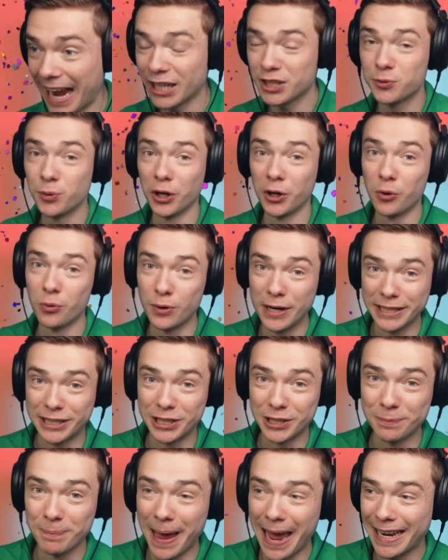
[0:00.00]
Guys, we are the
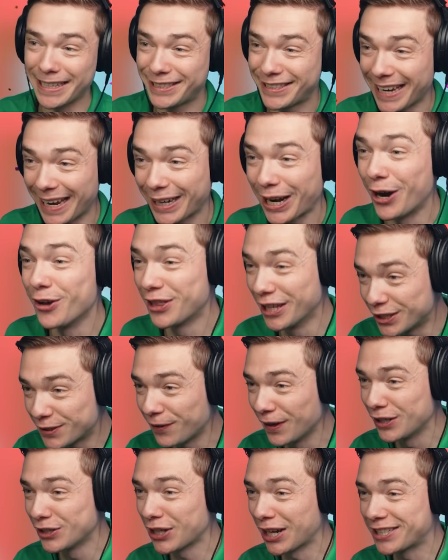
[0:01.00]
richest man. Check out this
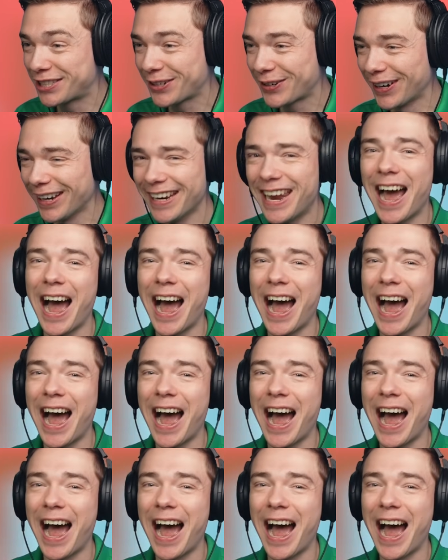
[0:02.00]
video's on screen.